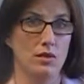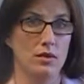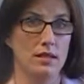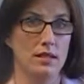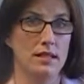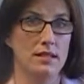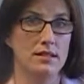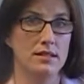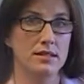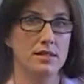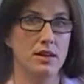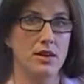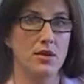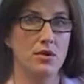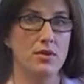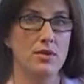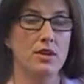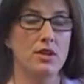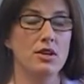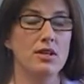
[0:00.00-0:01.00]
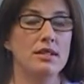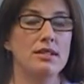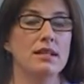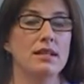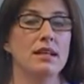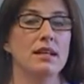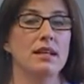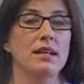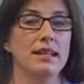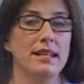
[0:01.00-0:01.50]
And so there is a
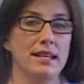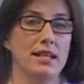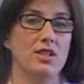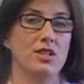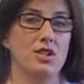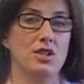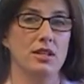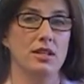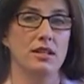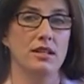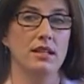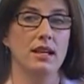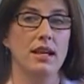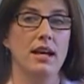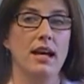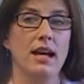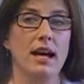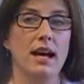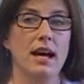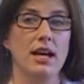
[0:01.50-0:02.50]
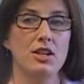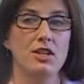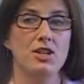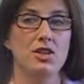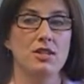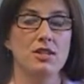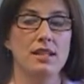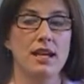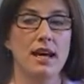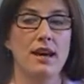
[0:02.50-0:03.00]
connection. I
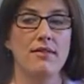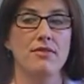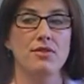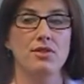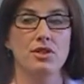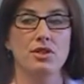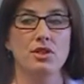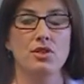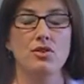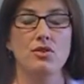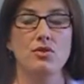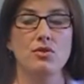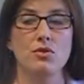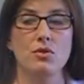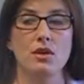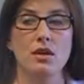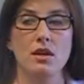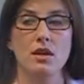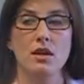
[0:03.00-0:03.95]
just have to